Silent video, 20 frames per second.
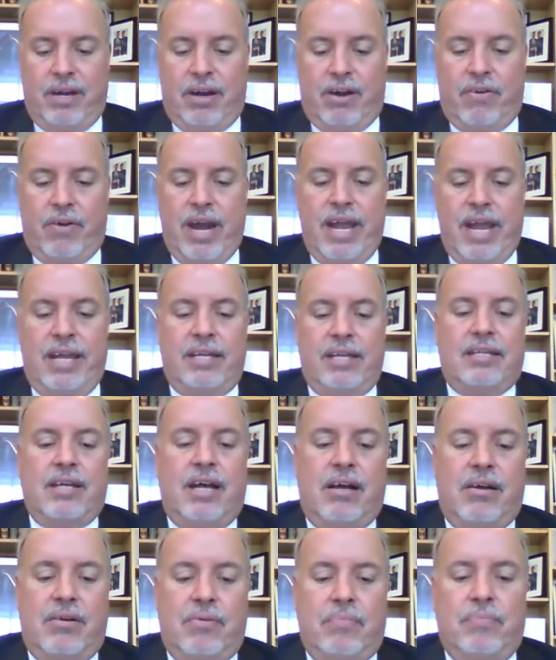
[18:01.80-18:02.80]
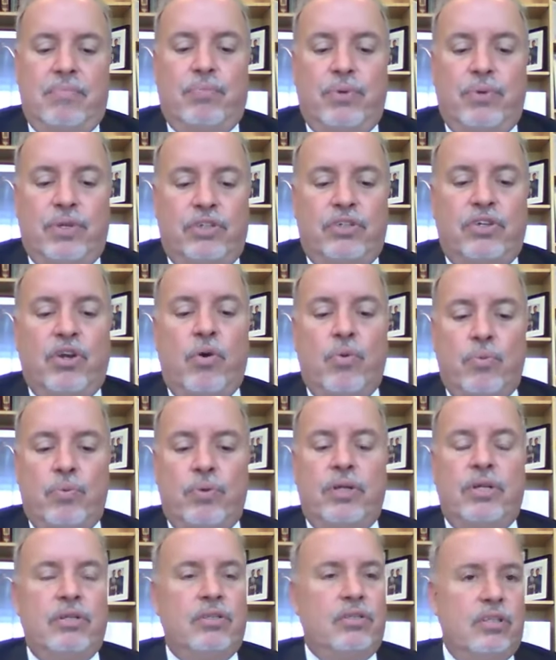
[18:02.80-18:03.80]
All right,
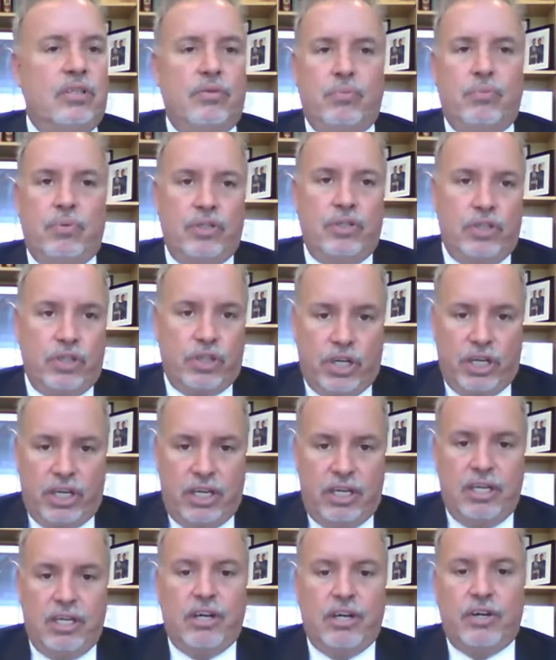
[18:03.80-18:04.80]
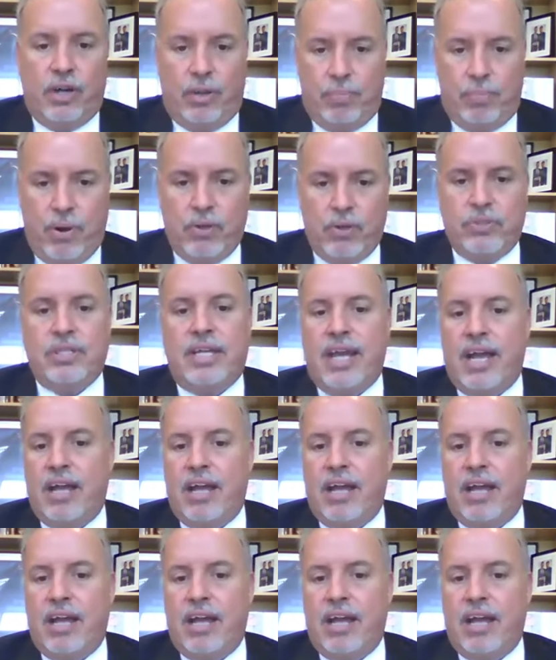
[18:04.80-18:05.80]
you're going to hear opposing
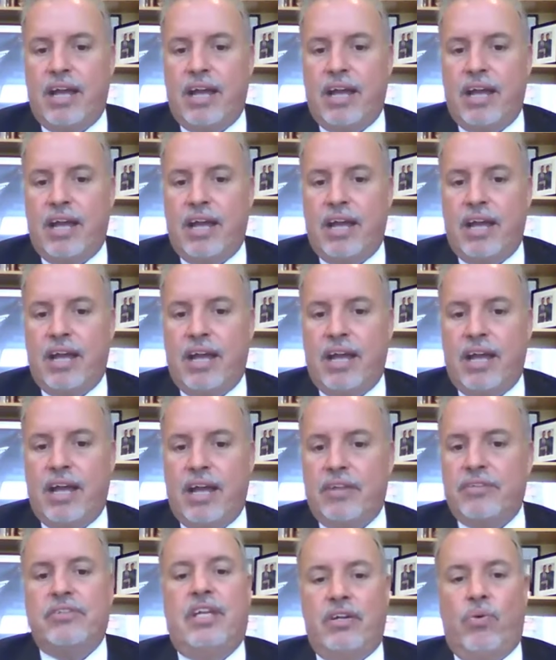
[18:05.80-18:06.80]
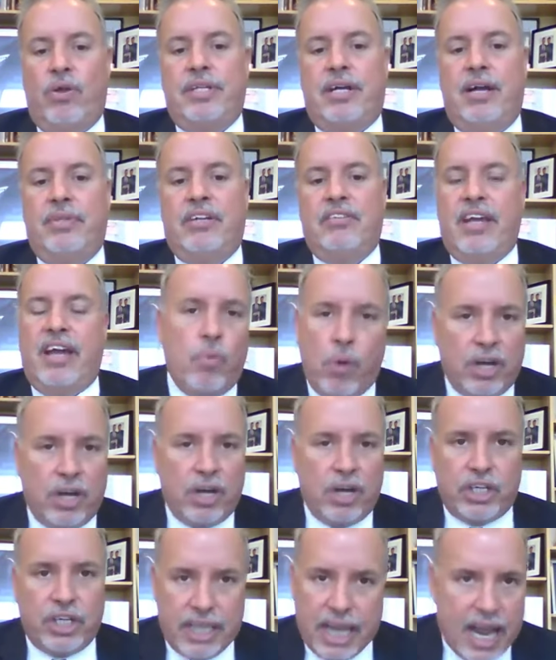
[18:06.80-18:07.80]
counsel say it all the time. They're going to say, "I don't
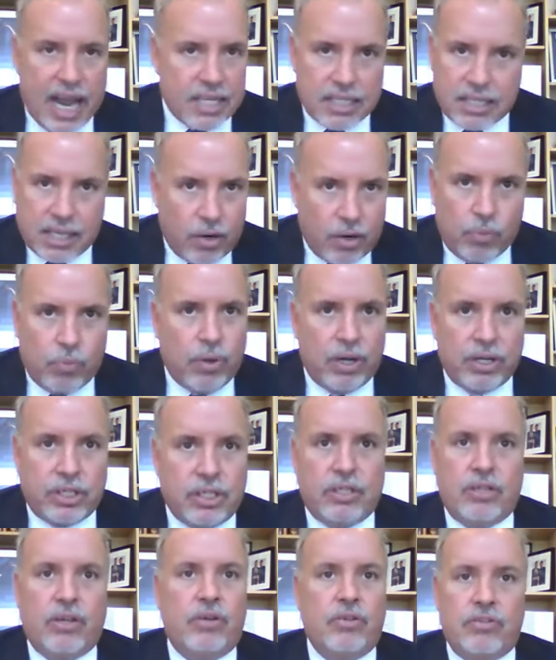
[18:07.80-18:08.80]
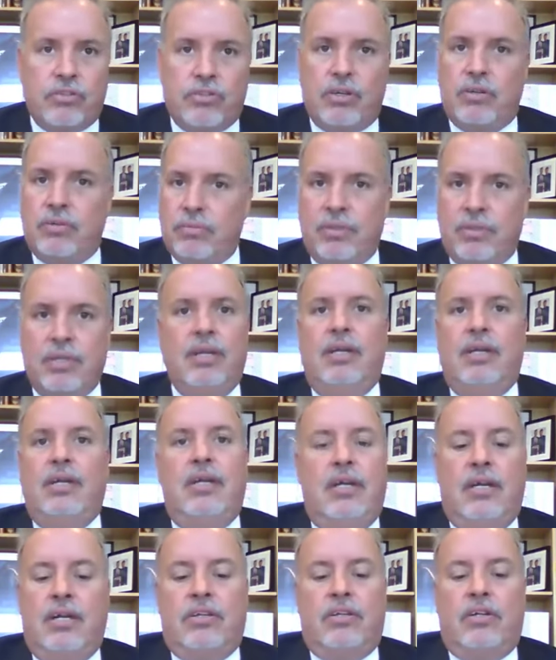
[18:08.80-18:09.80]
want you to guess. I don't want you to know." So don't.
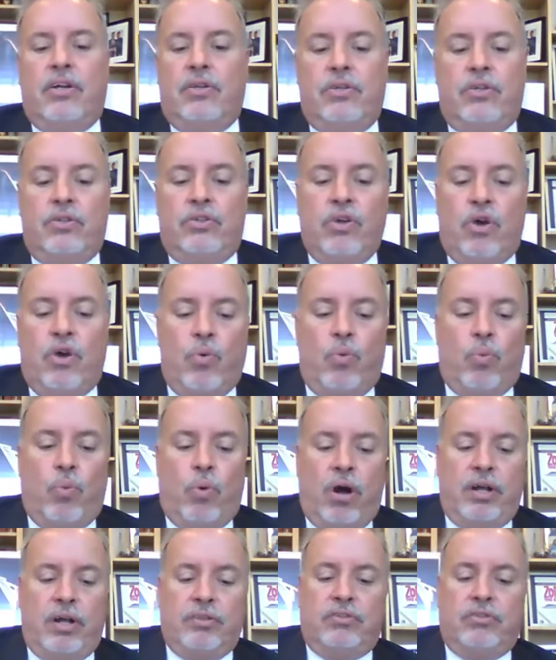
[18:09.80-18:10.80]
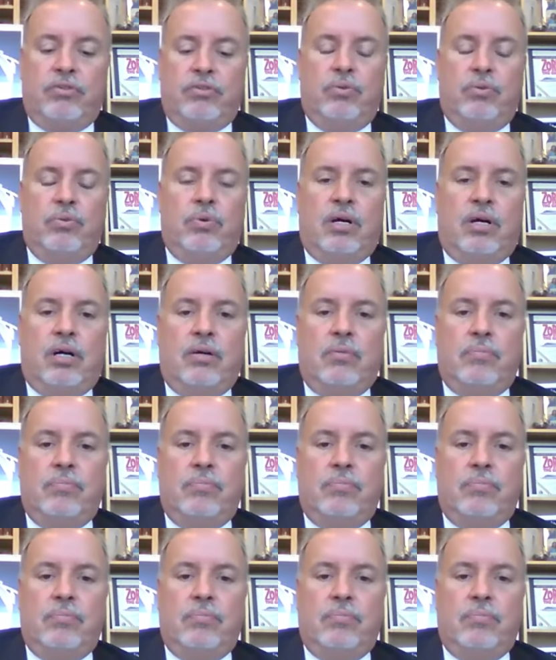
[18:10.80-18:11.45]
You know, you don't want to